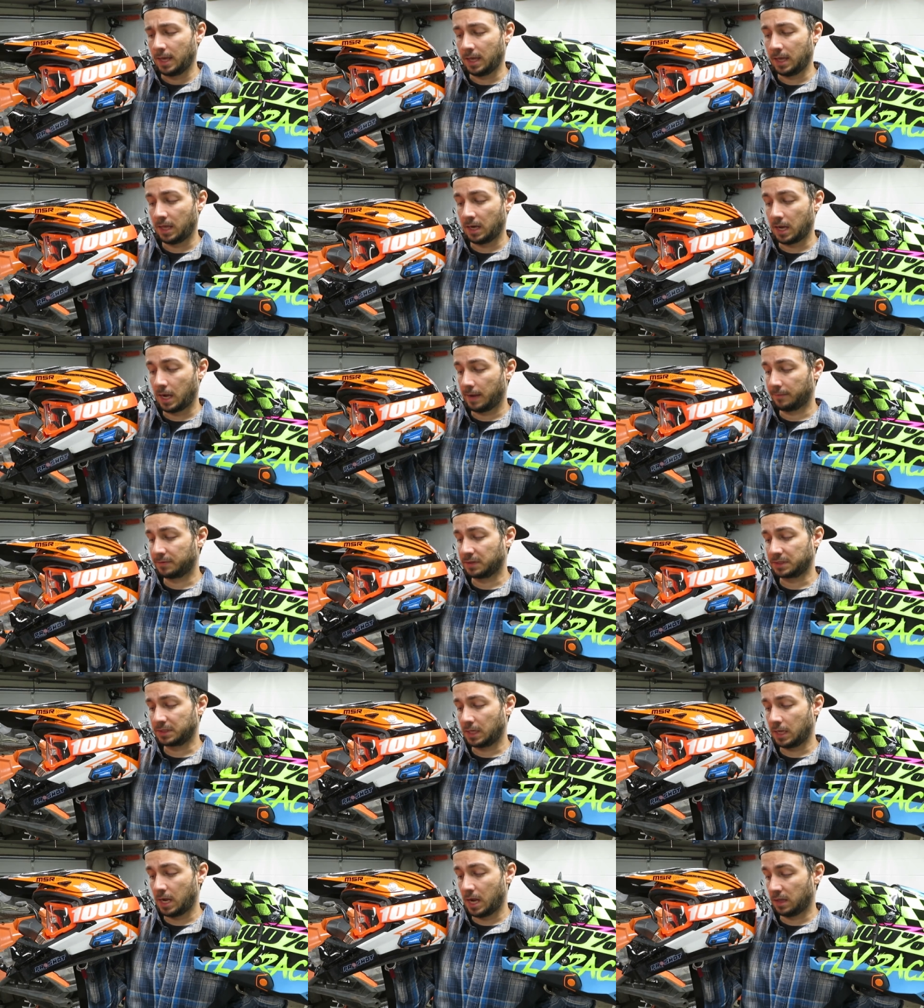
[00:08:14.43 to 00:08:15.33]
And I have to
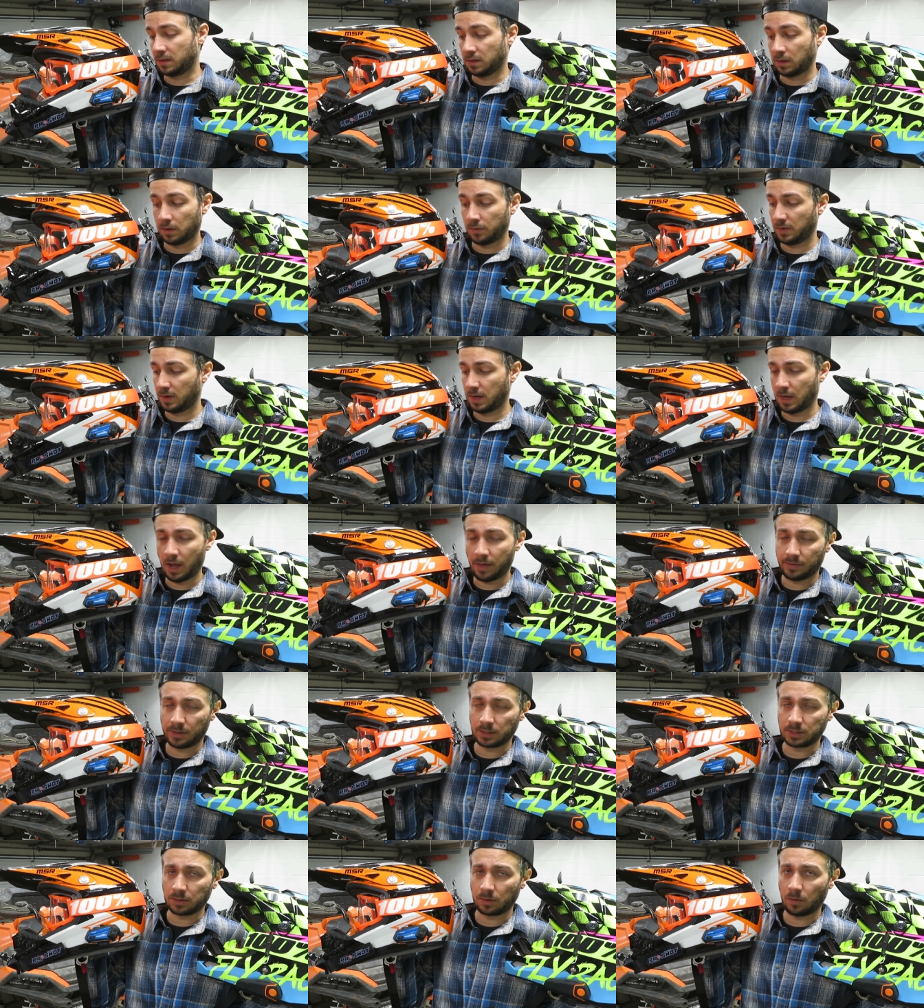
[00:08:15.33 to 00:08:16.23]
say, at the end of the day, I
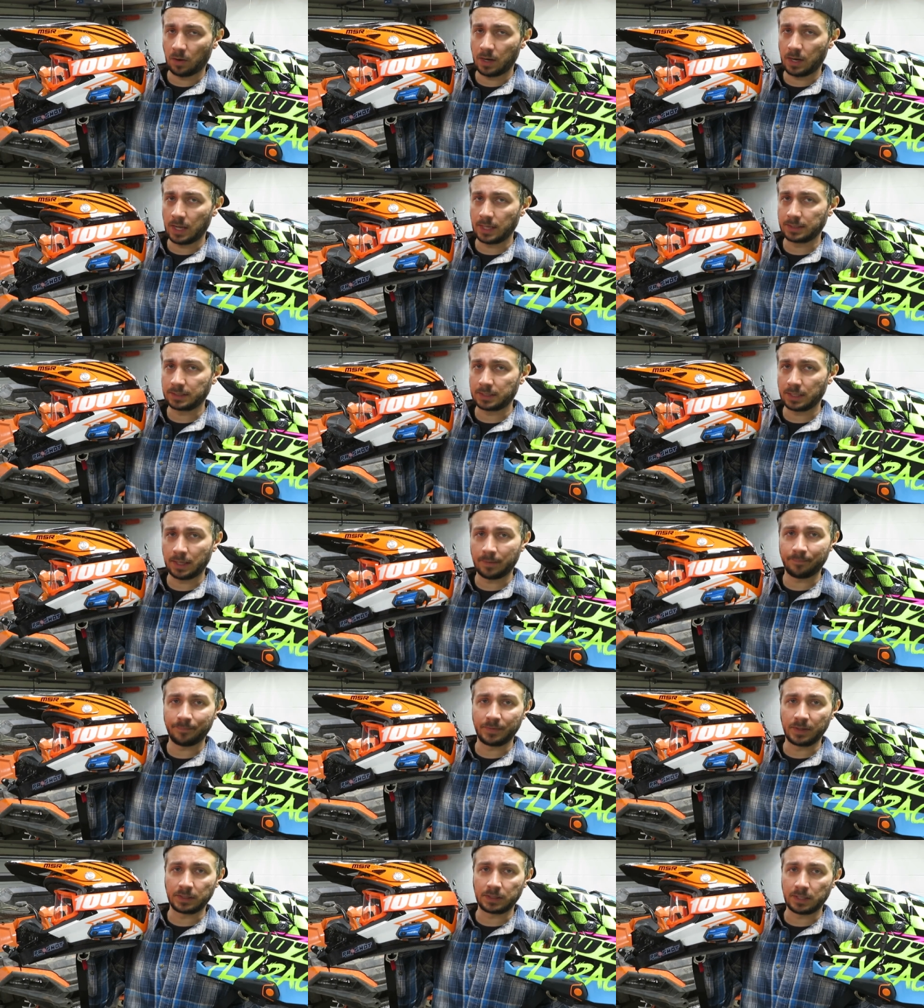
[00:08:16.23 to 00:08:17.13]
think it's a great
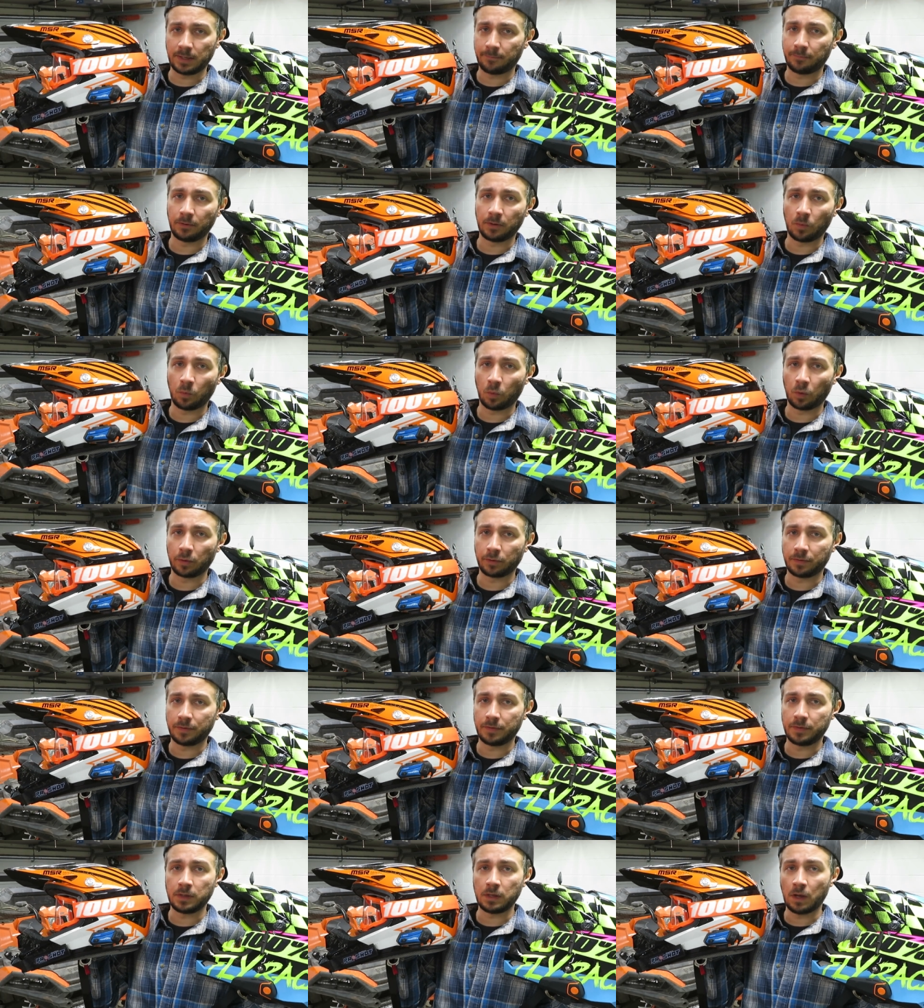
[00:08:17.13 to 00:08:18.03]
headset. It's definitely
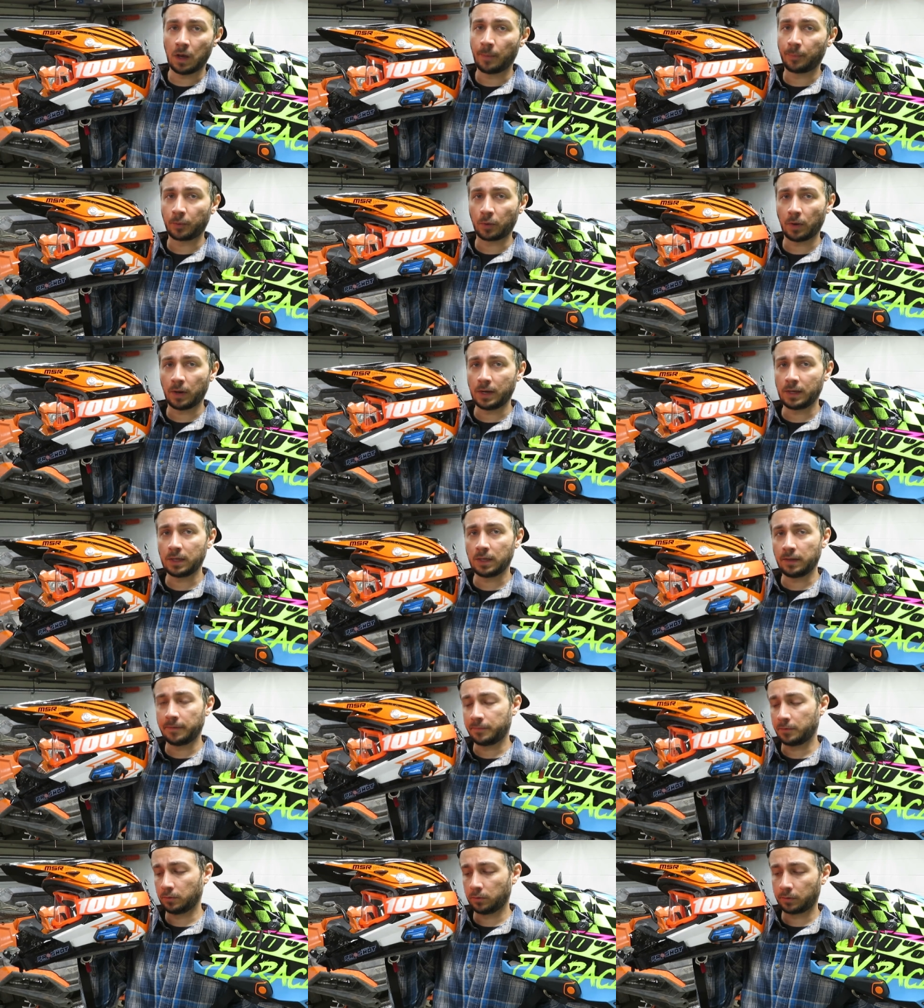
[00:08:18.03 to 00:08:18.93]
worth the upgrade
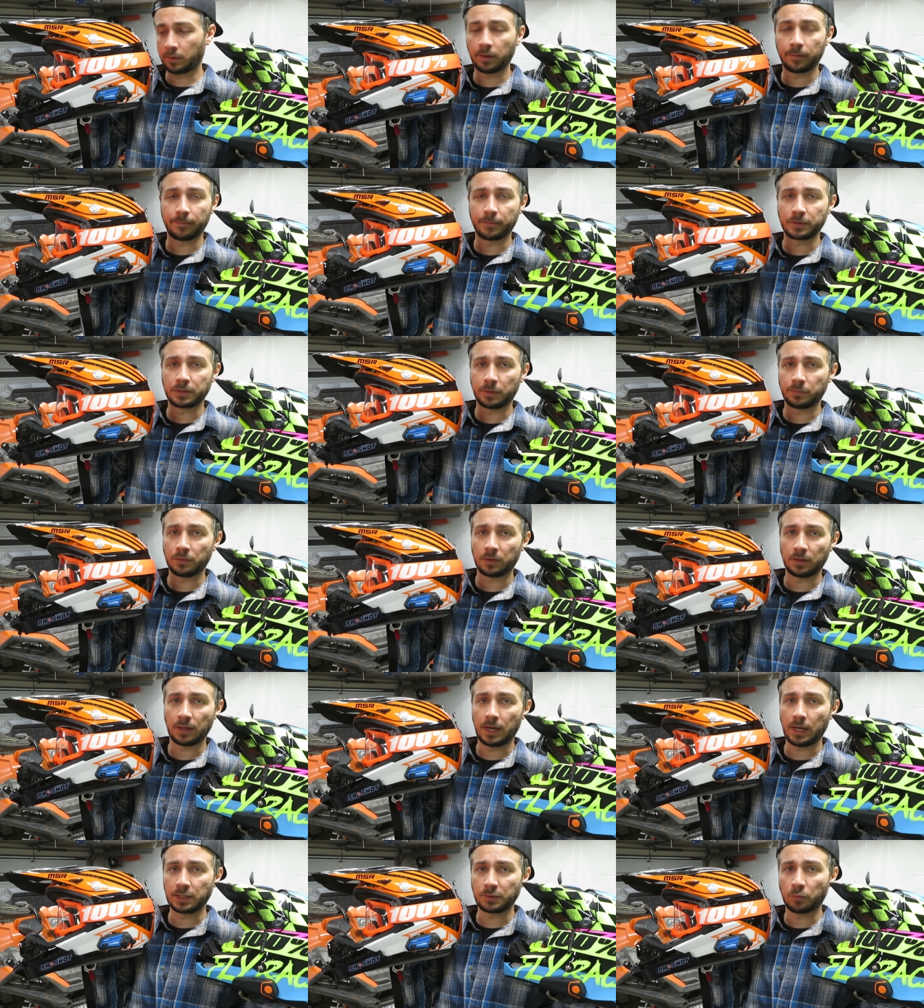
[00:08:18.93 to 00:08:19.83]
if you're looking for
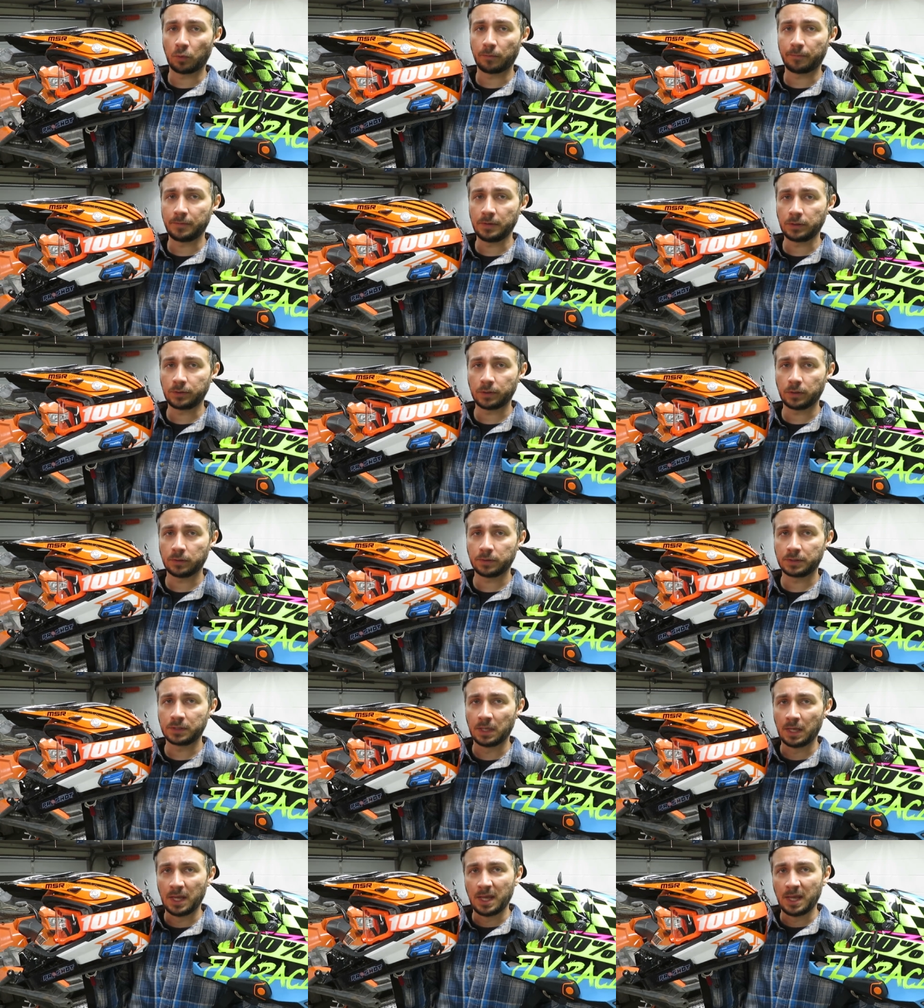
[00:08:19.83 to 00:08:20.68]
something that has more features.